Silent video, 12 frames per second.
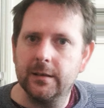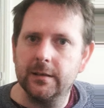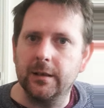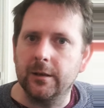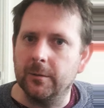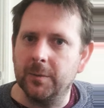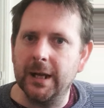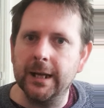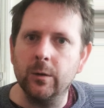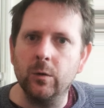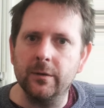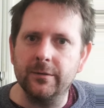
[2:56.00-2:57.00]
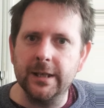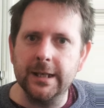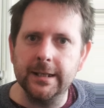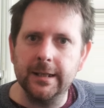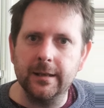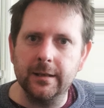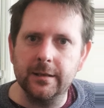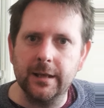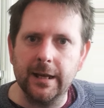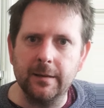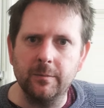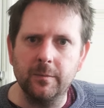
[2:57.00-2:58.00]
So I'm playing all of these in the
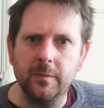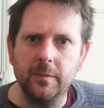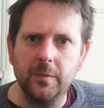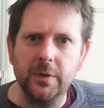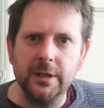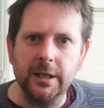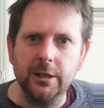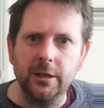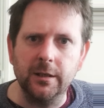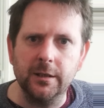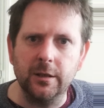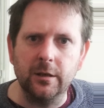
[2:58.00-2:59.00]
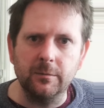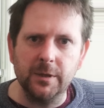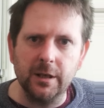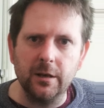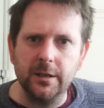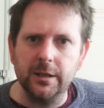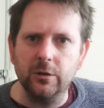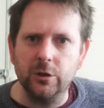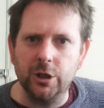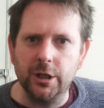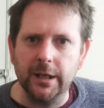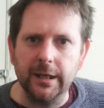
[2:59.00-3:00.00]
same position, so I'm starting on
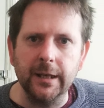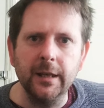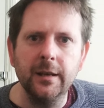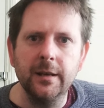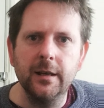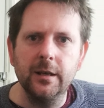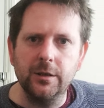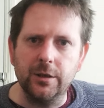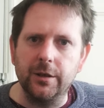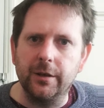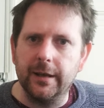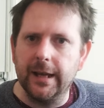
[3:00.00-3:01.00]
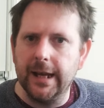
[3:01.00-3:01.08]
G so you can